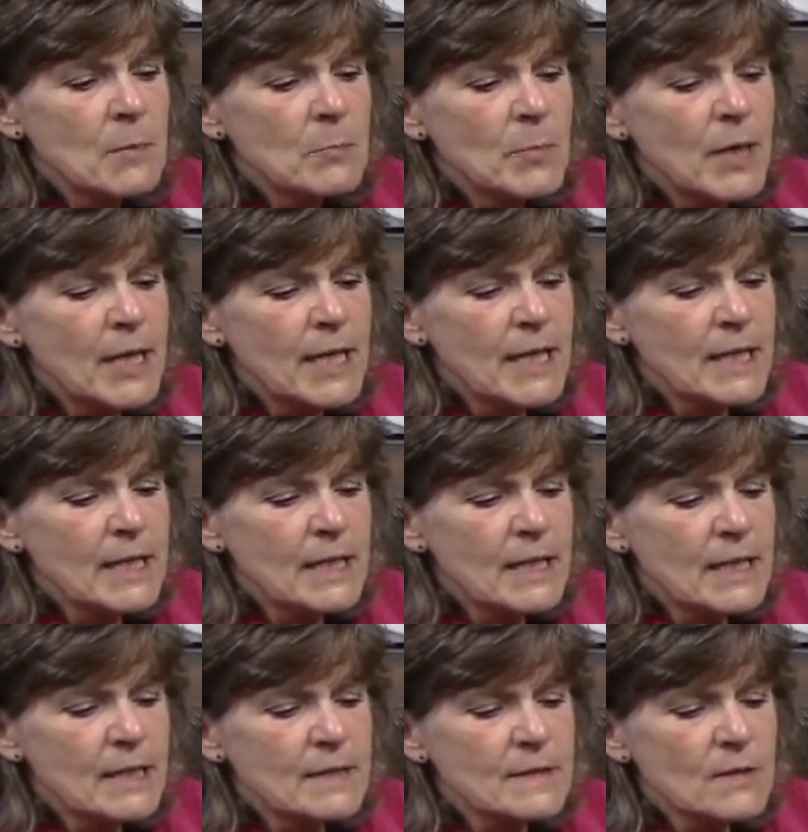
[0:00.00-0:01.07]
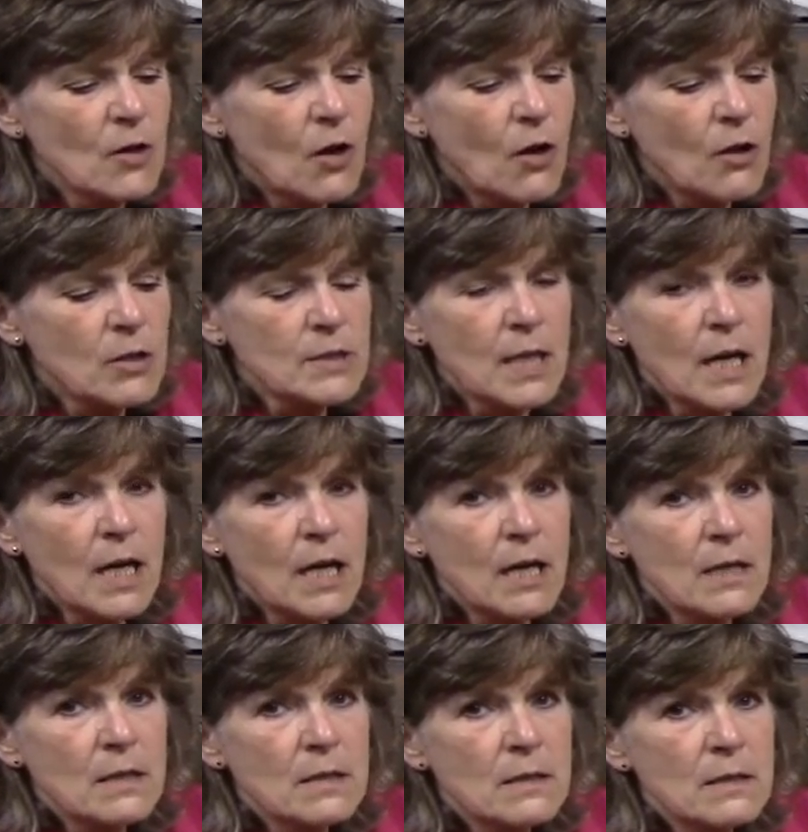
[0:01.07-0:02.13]
but it is called
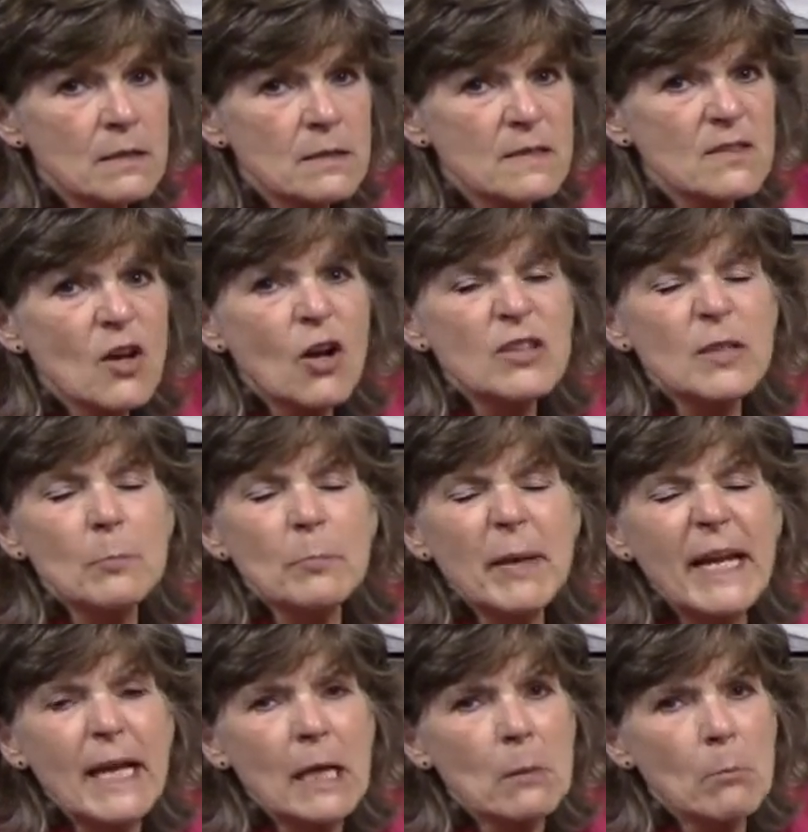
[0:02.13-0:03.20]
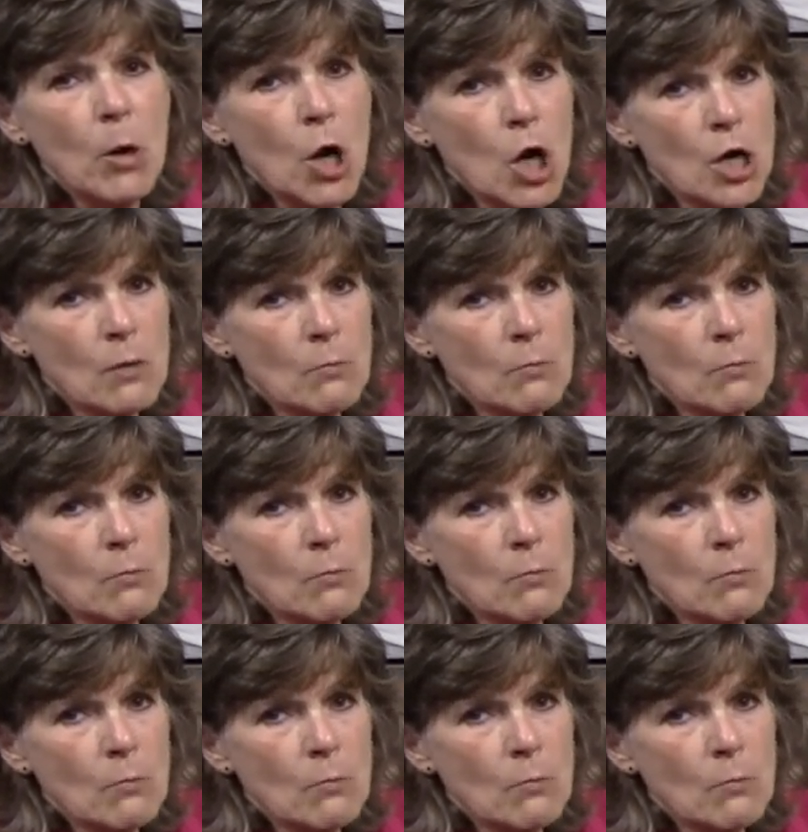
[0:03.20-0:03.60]
it's called a ping pong